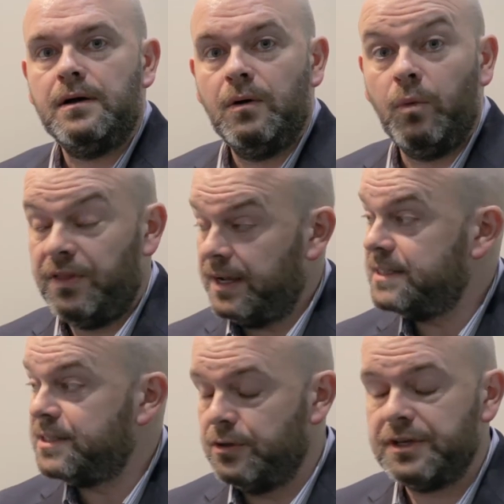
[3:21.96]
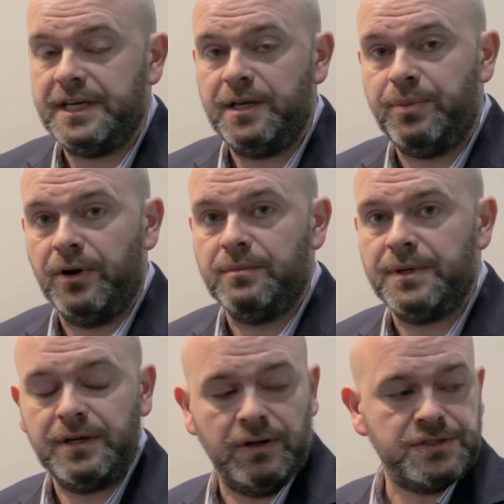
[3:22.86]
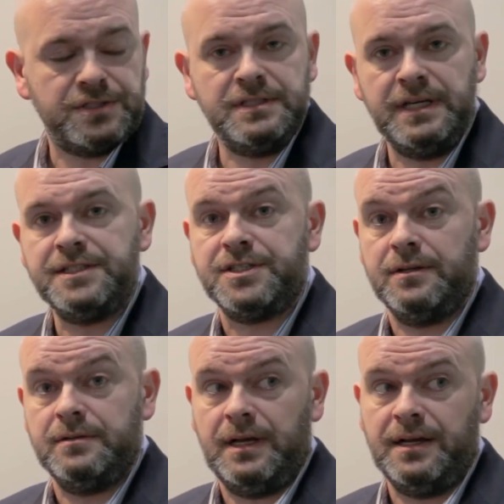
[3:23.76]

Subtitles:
Well, that is another key point because data,